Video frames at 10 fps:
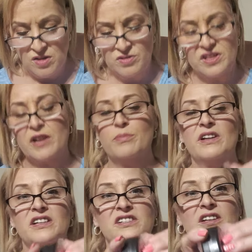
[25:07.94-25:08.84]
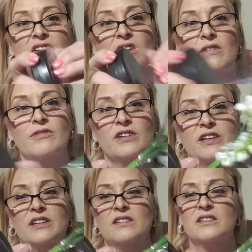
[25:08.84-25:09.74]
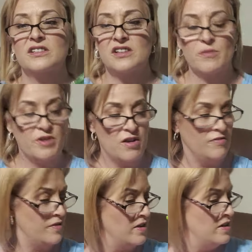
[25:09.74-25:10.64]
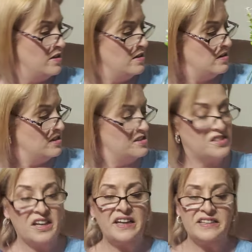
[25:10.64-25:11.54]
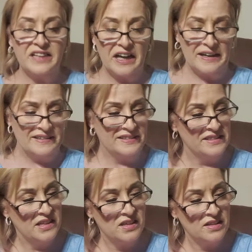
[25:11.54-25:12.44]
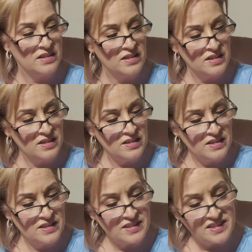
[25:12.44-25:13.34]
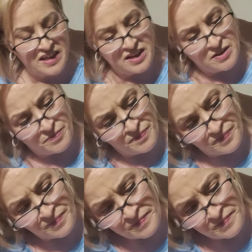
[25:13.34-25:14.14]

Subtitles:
Oh, it's got a plastic cover on it. That's coming off. See ya. Damn.